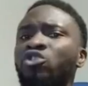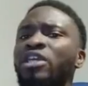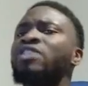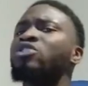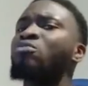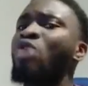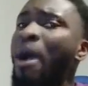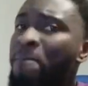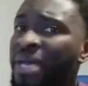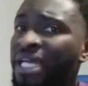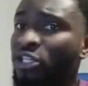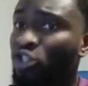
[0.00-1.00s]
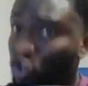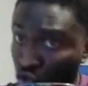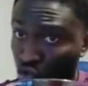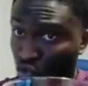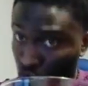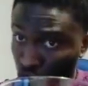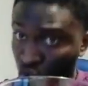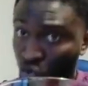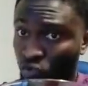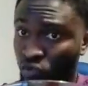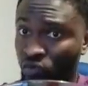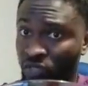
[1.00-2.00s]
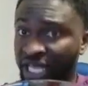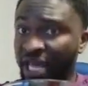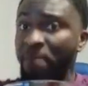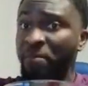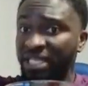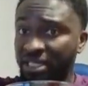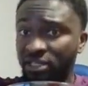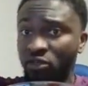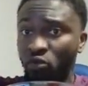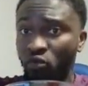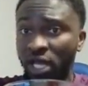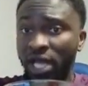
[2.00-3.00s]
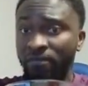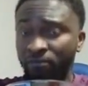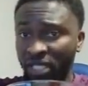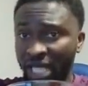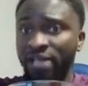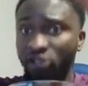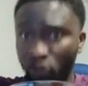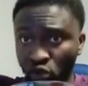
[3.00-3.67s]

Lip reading: is talking to Muhammad. You. Second person singular. Yeah,